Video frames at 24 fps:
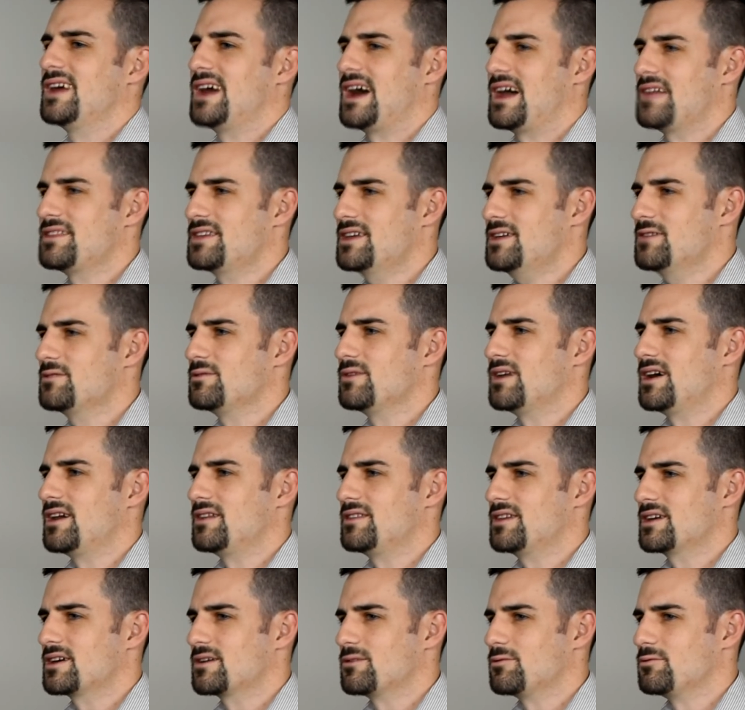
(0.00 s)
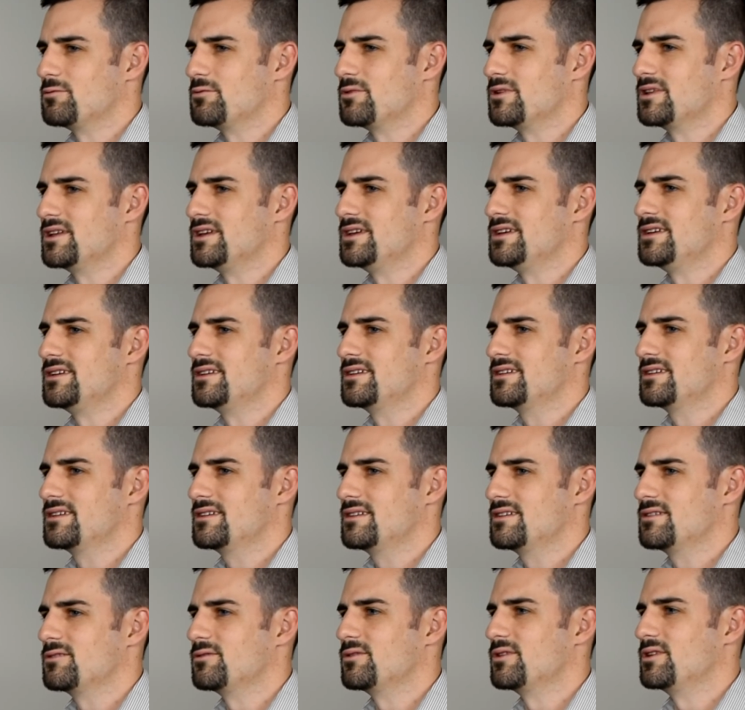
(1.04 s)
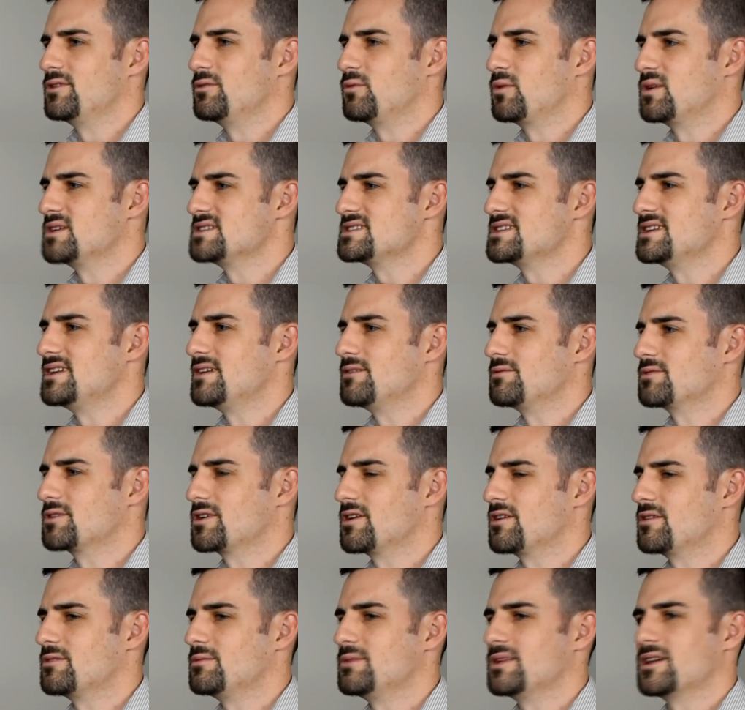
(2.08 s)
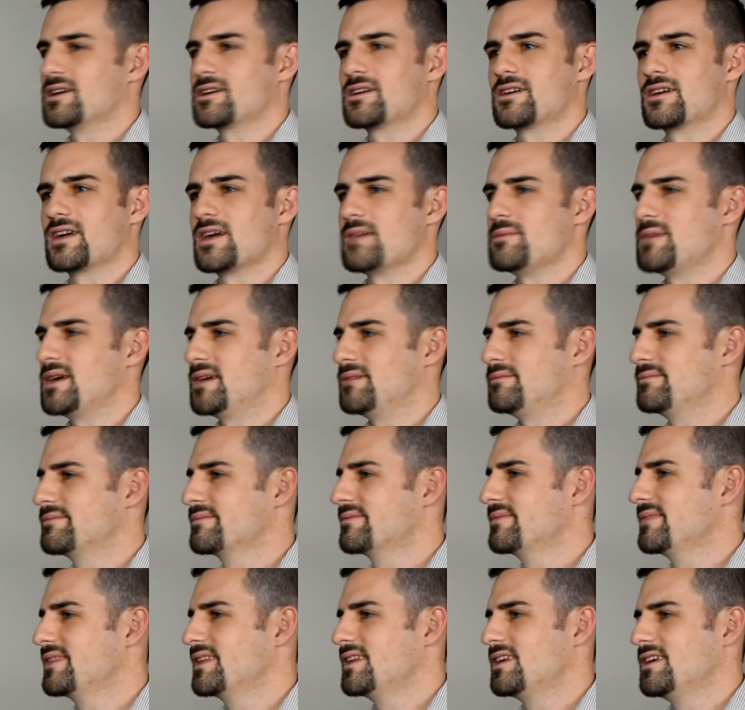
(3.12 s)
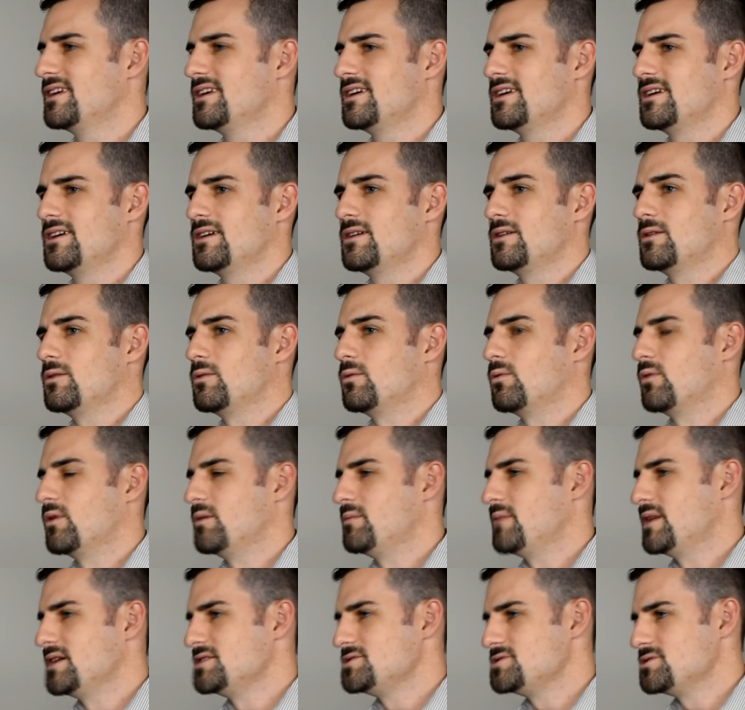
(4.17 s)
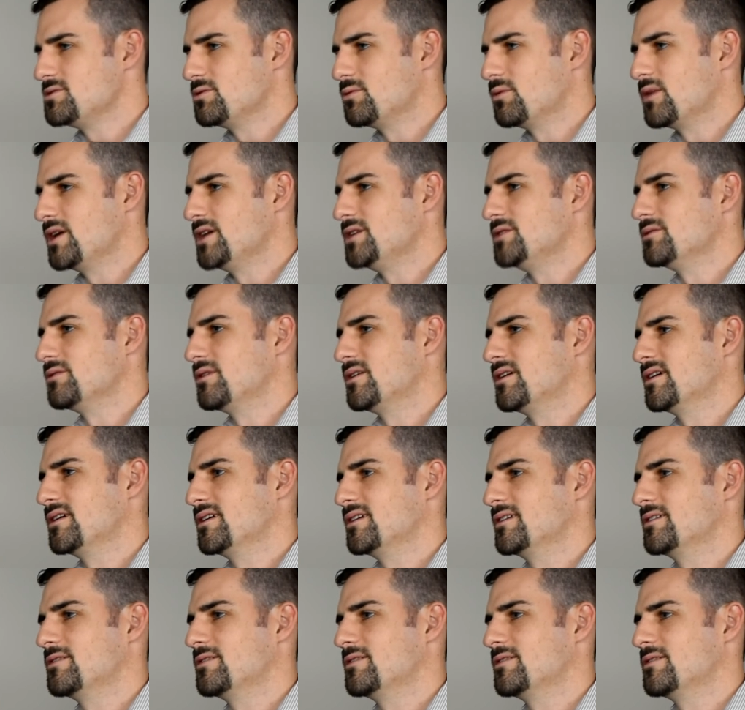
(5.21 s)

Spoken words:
I think I would really want to sit down with Carter and be like, okay, man, what made you the way you are?